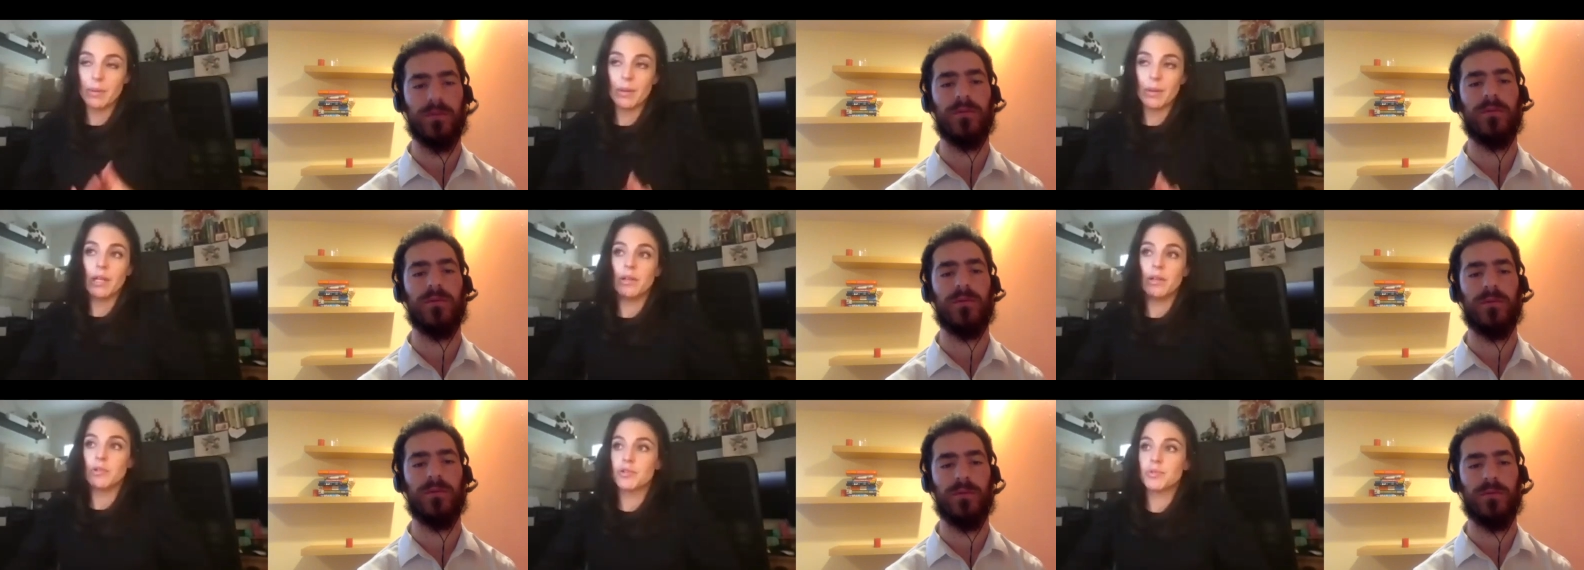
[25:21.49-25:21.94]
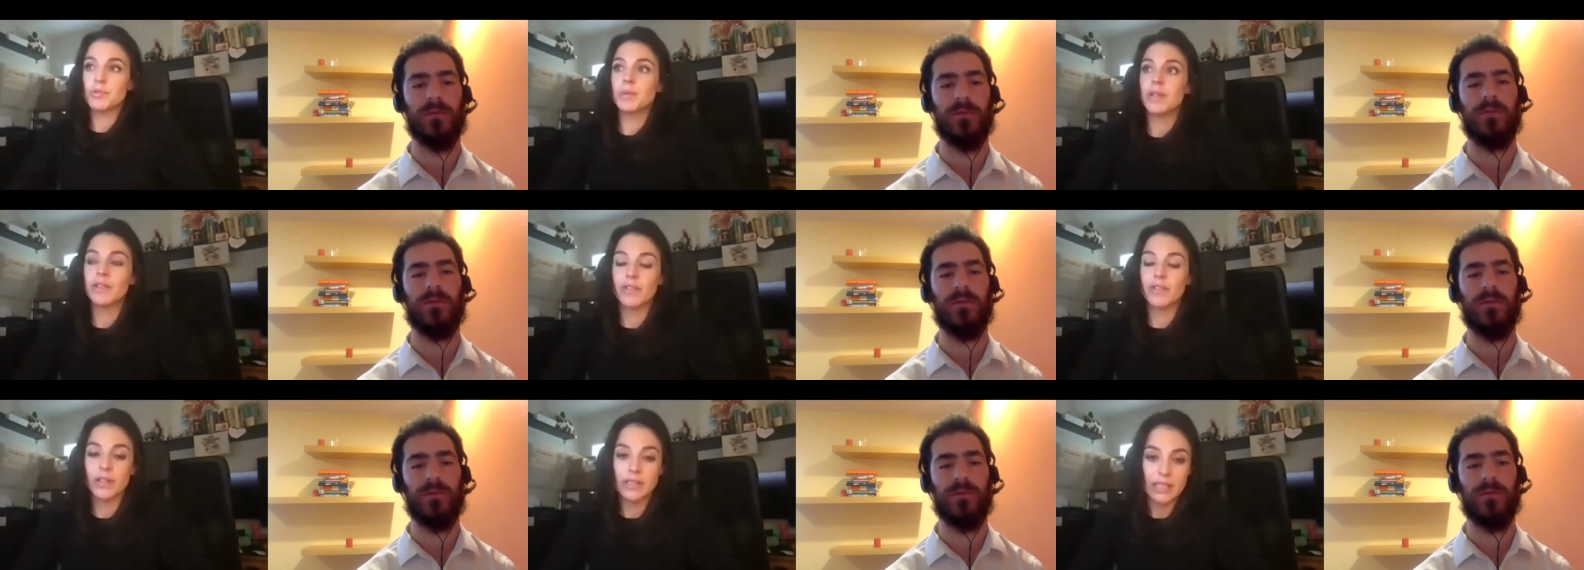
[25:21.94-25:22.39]
Speaker 1: I'm a huge
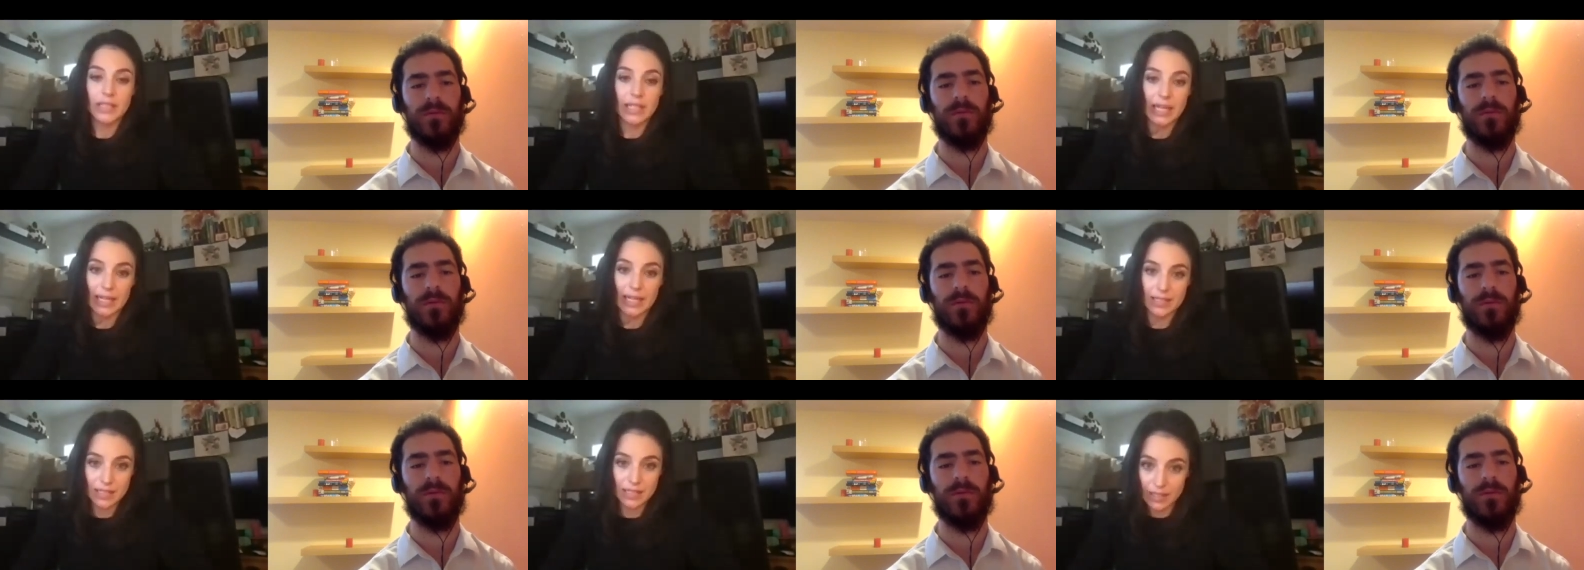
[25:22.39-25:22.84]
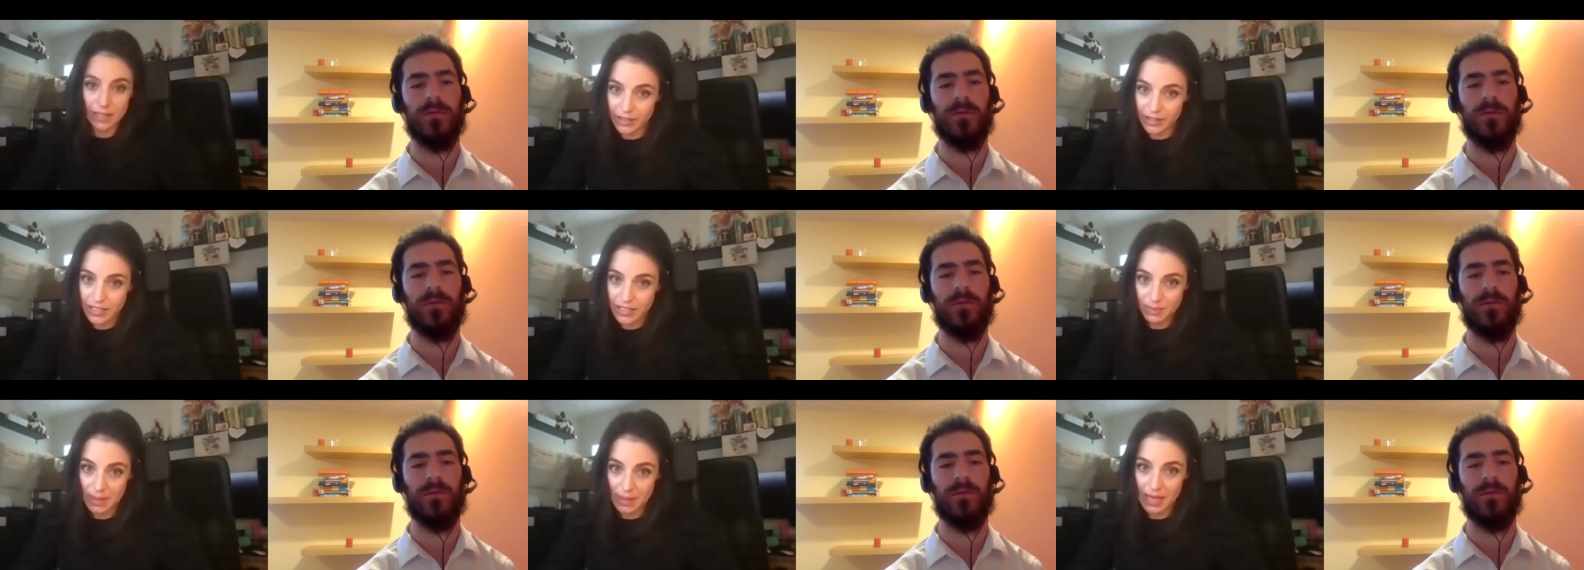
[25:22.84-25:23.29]
believer in the
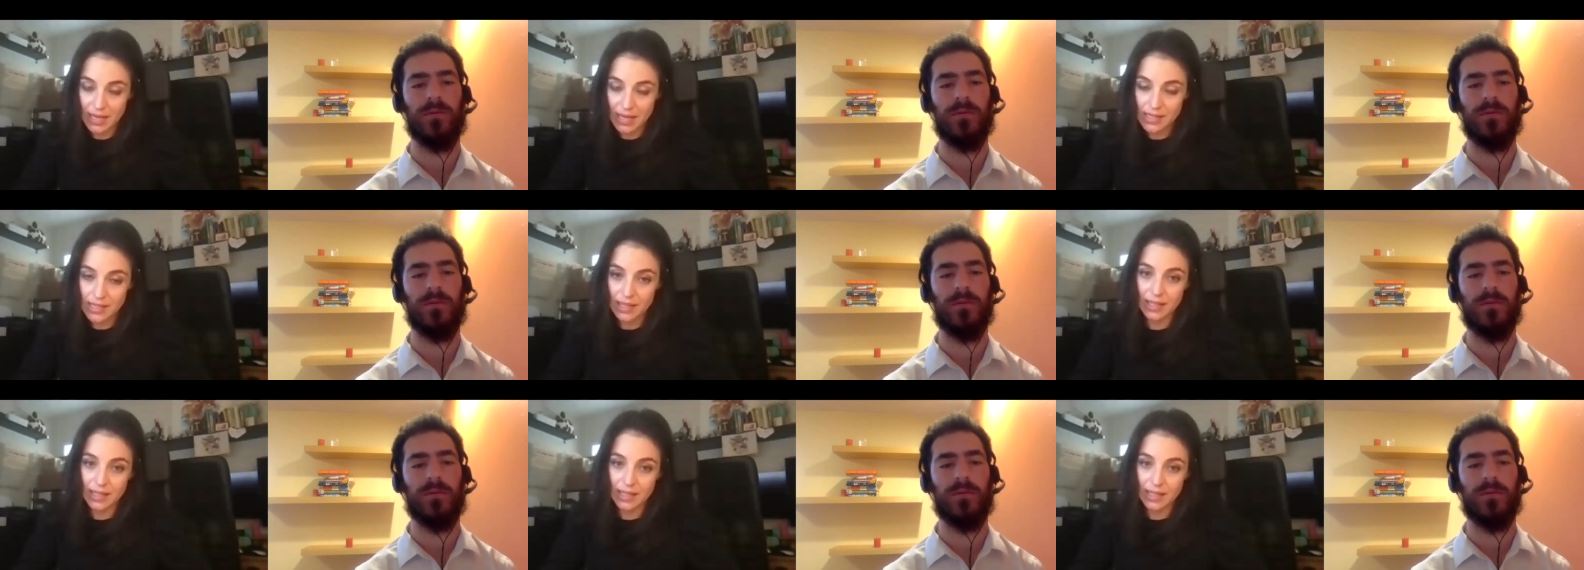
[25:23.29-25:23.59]
ancillary space.